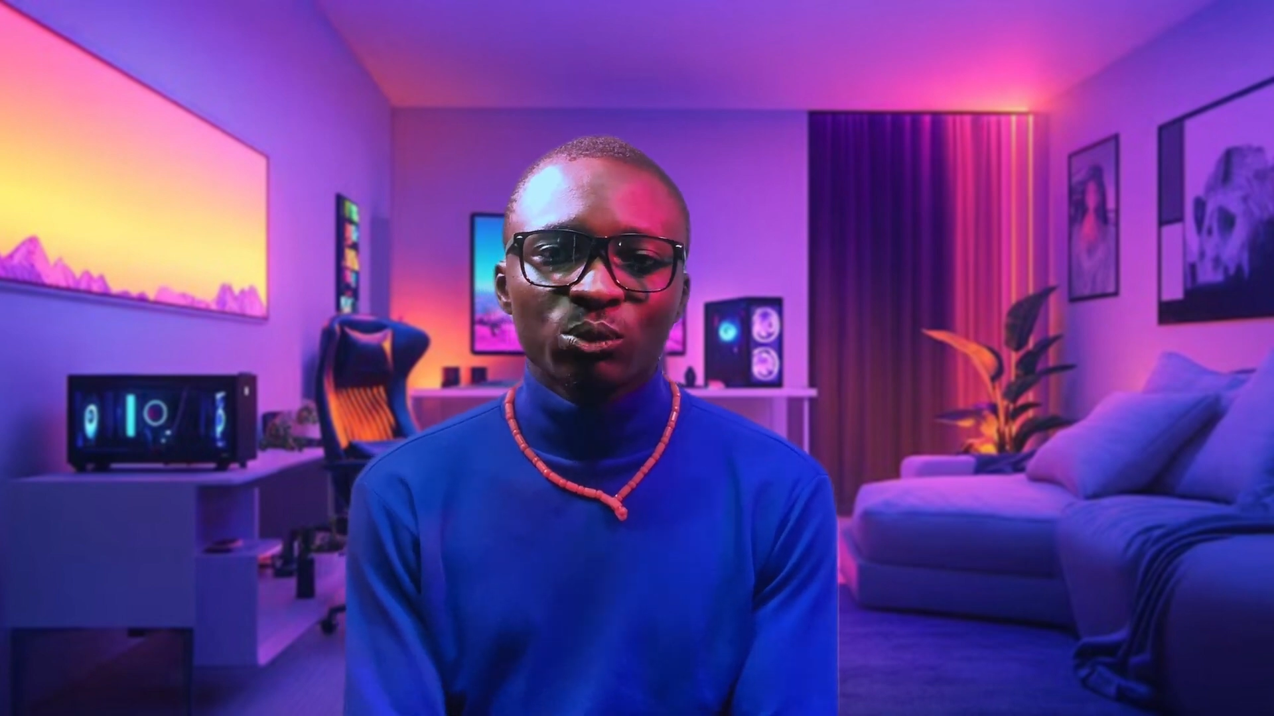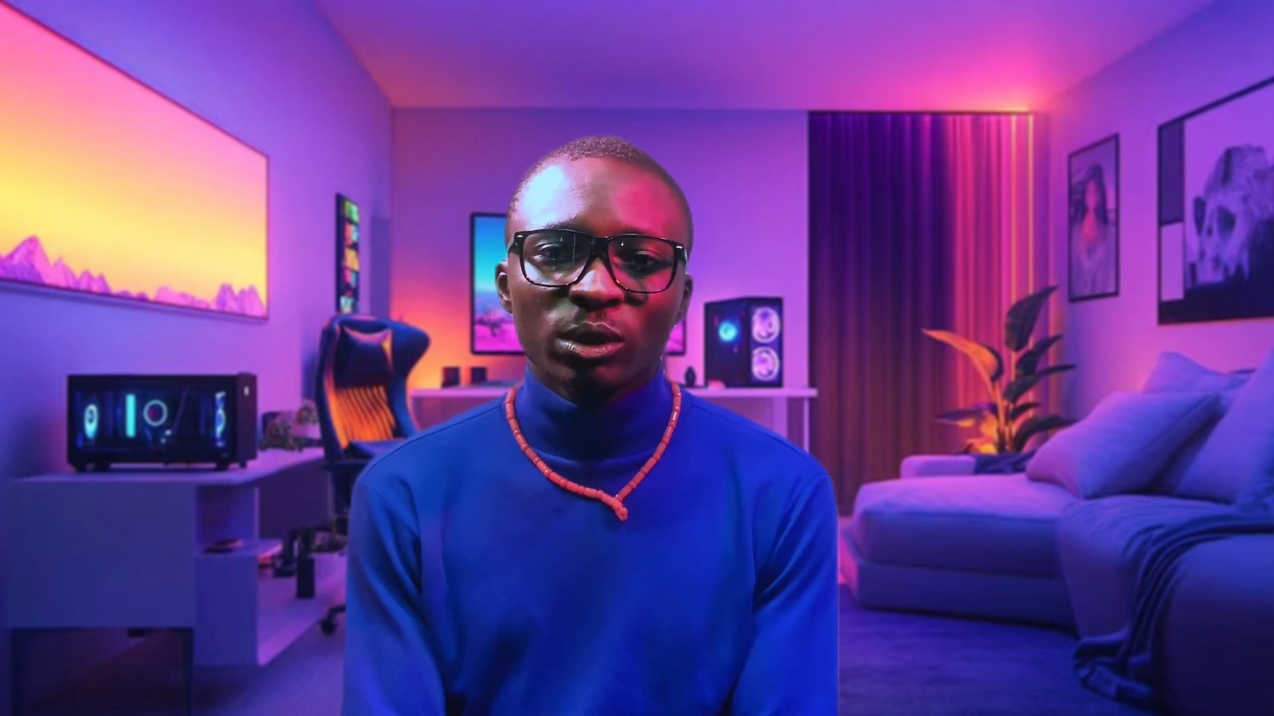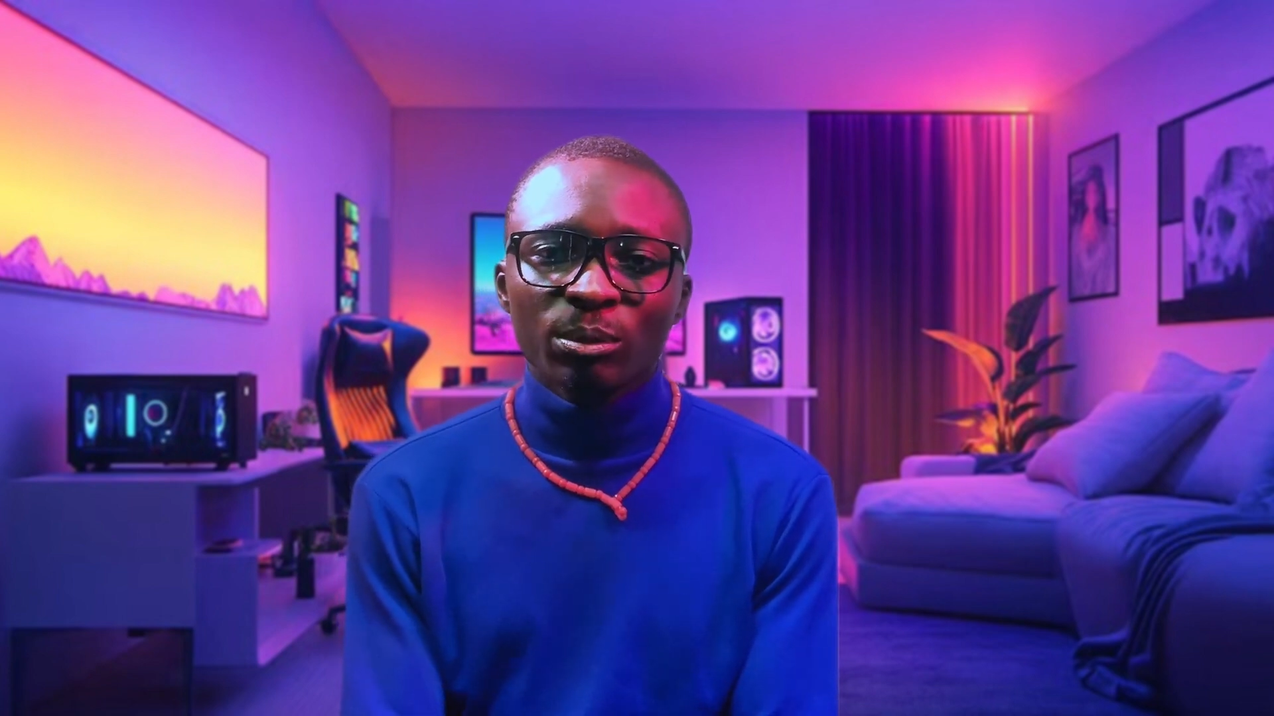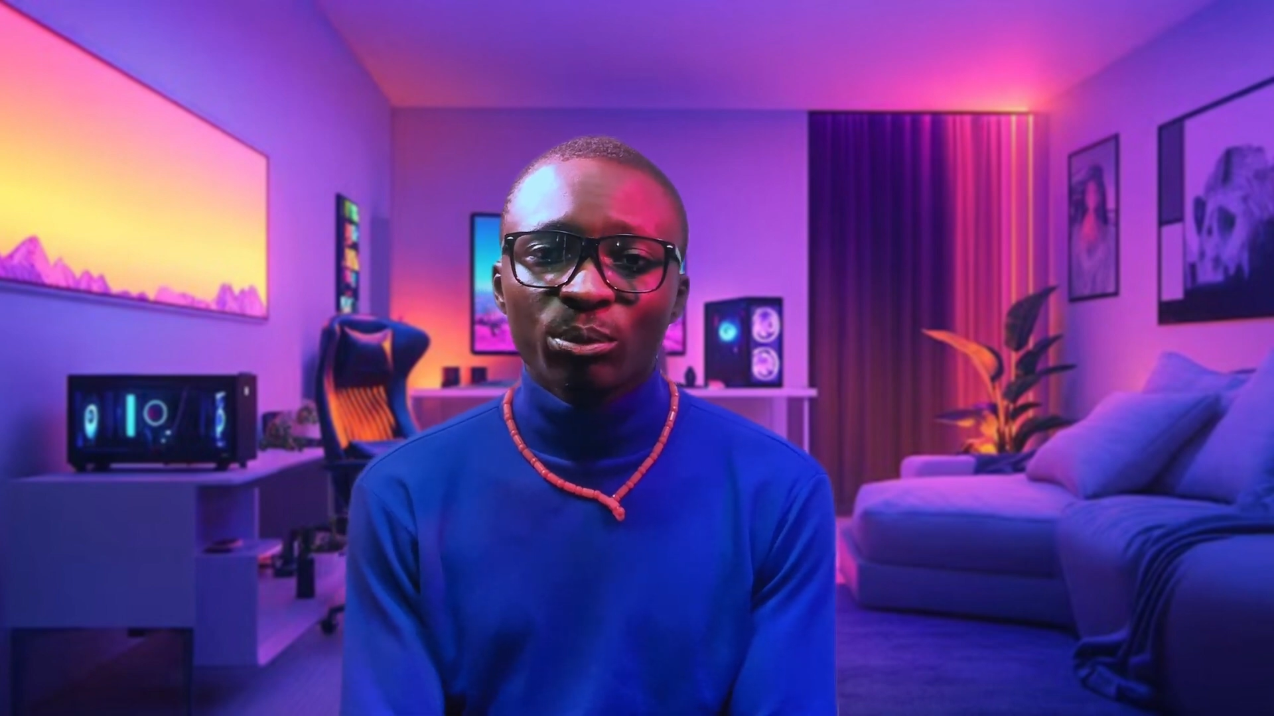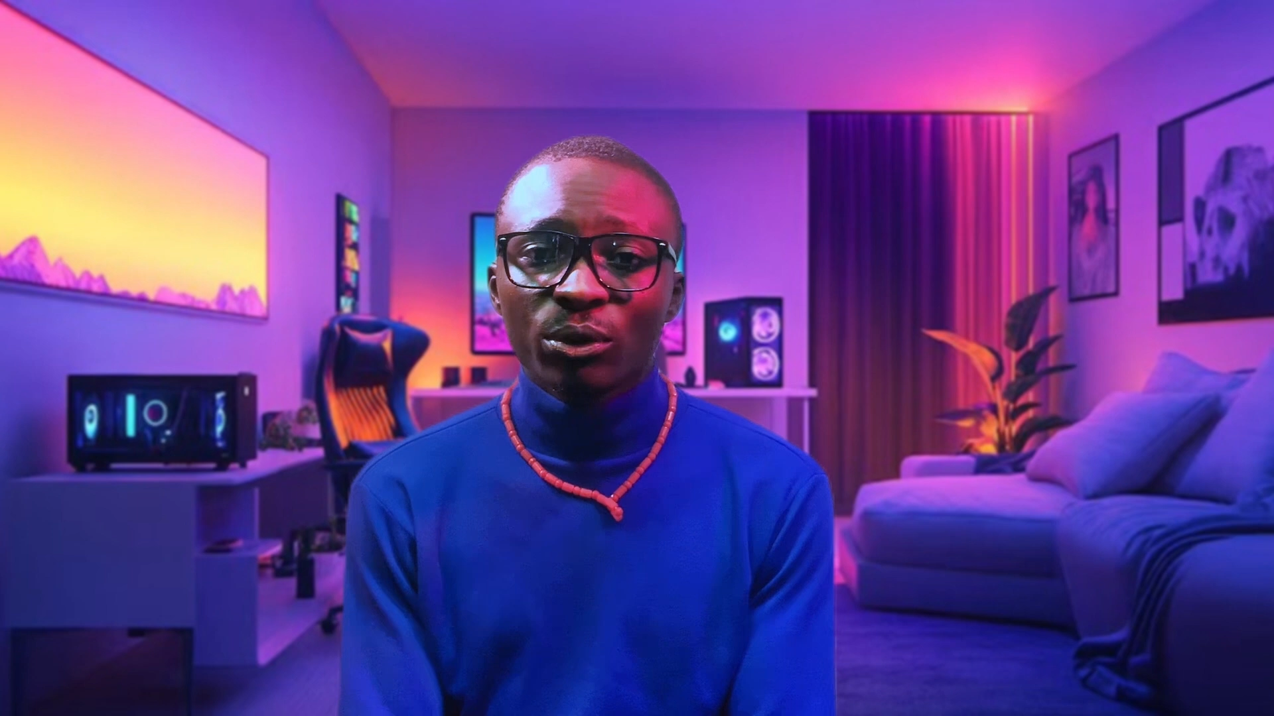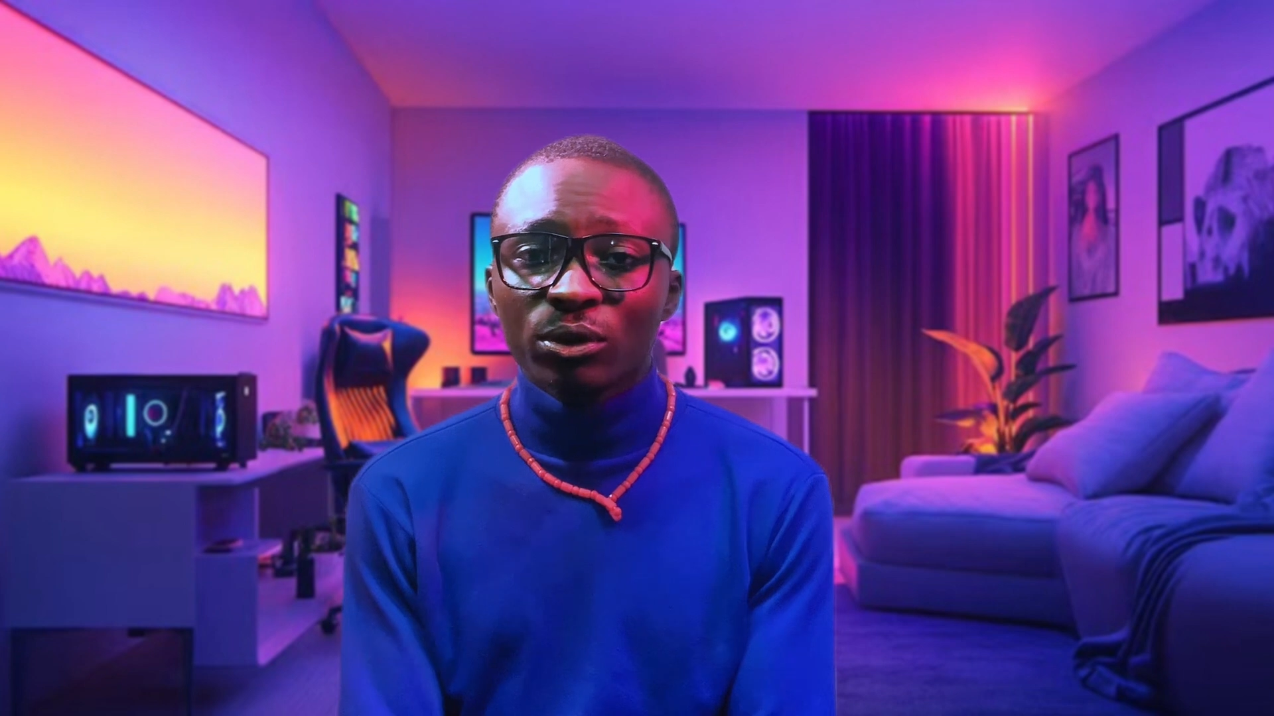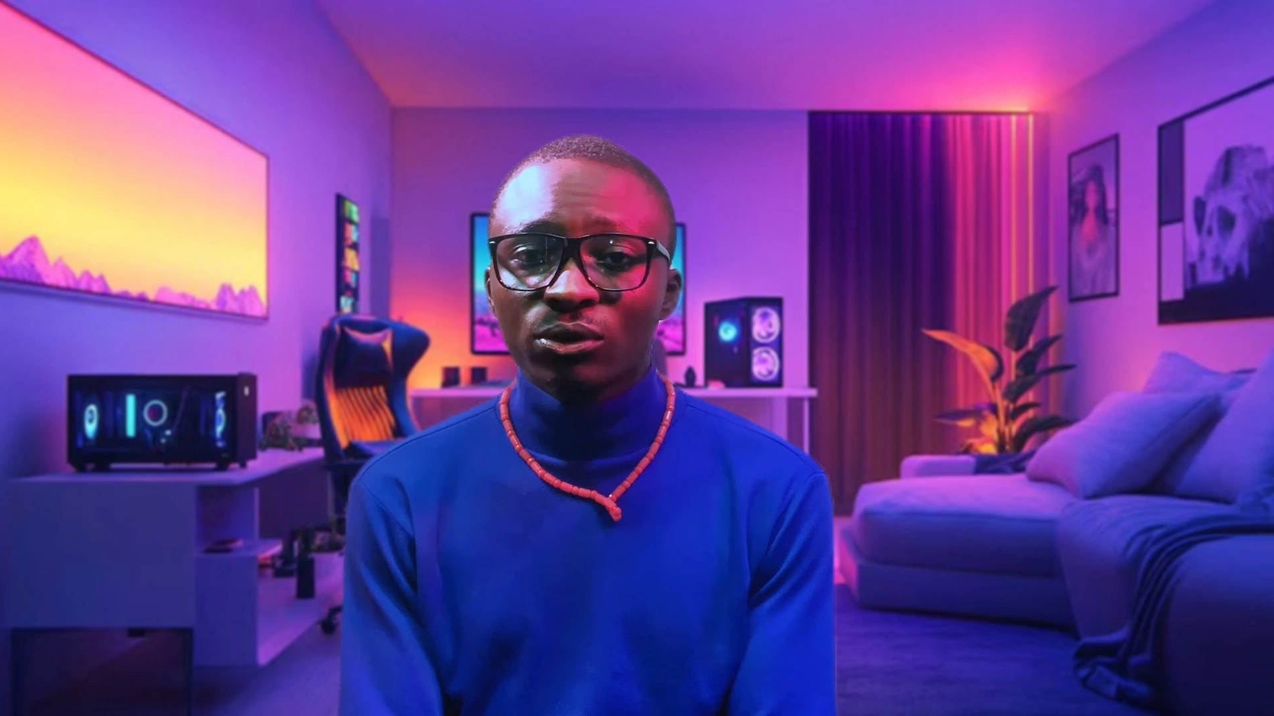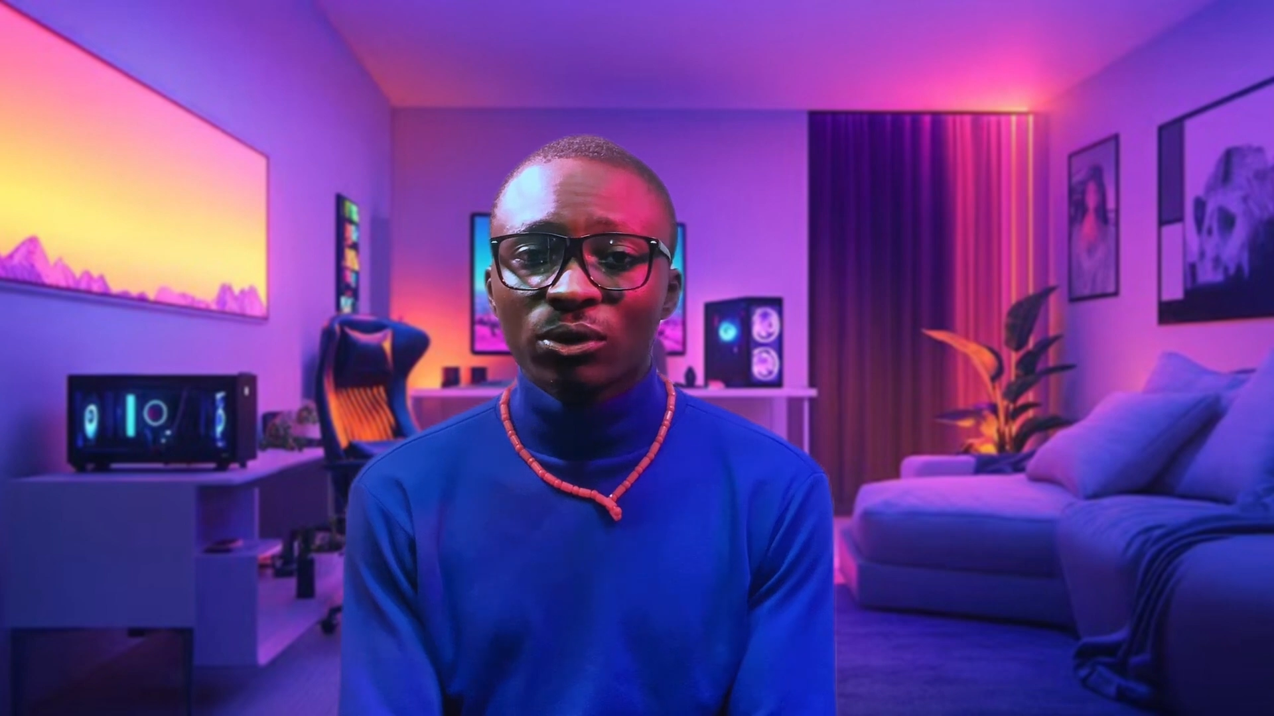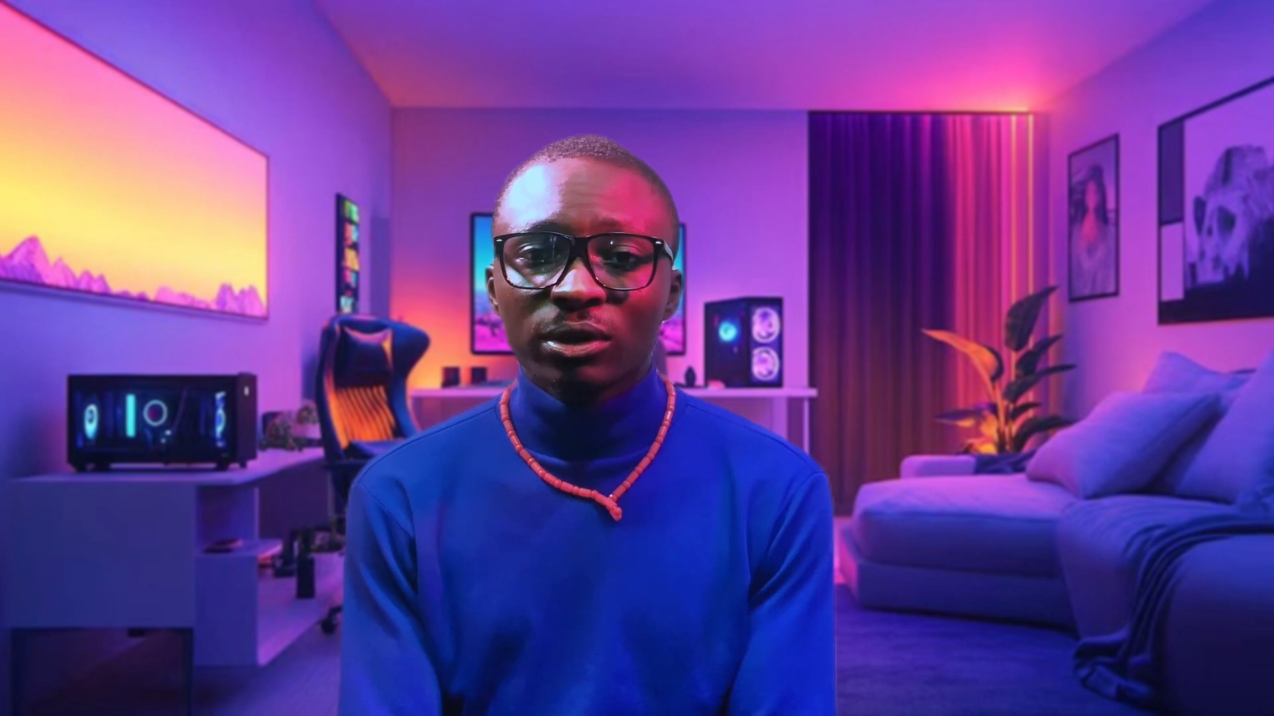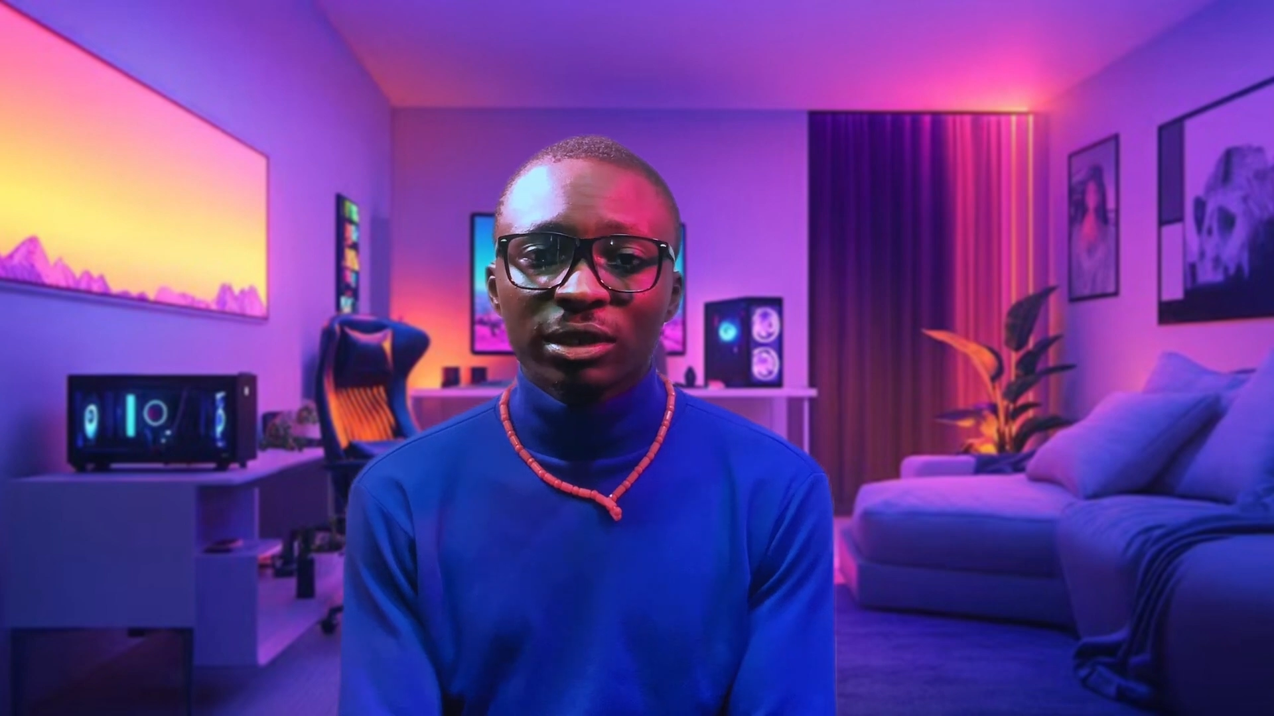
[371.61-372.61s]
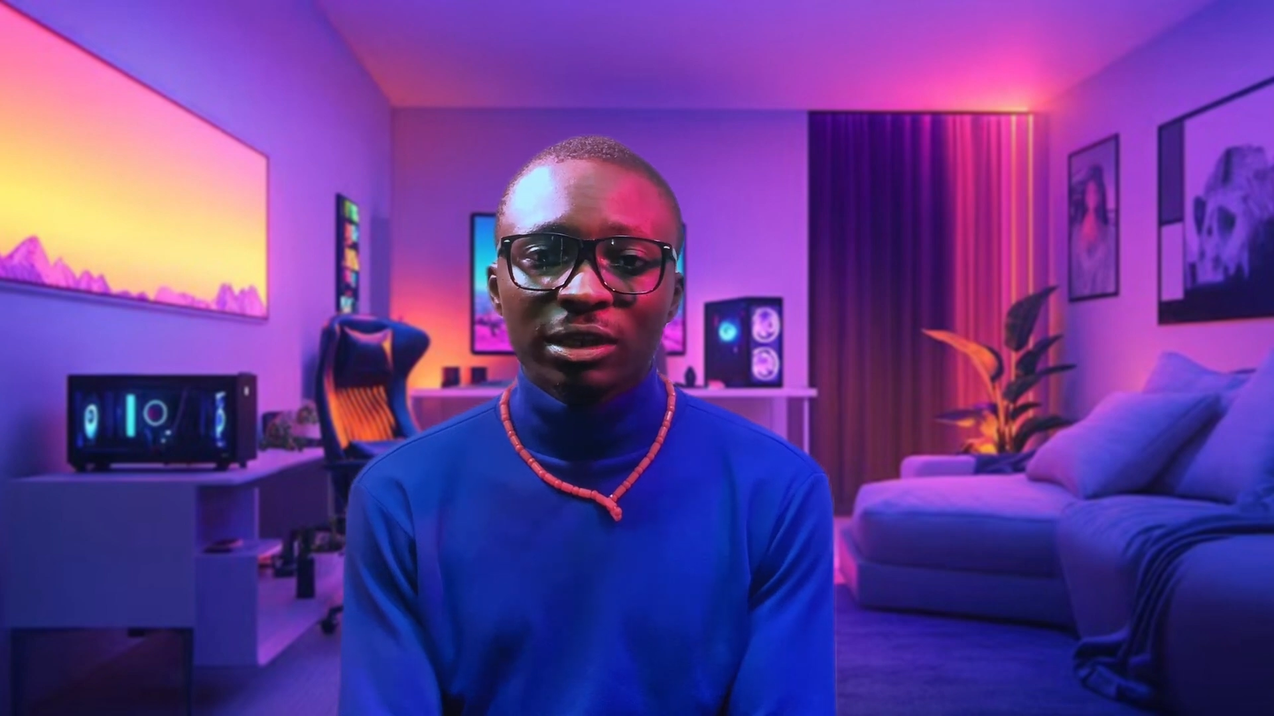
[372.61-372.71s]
import all the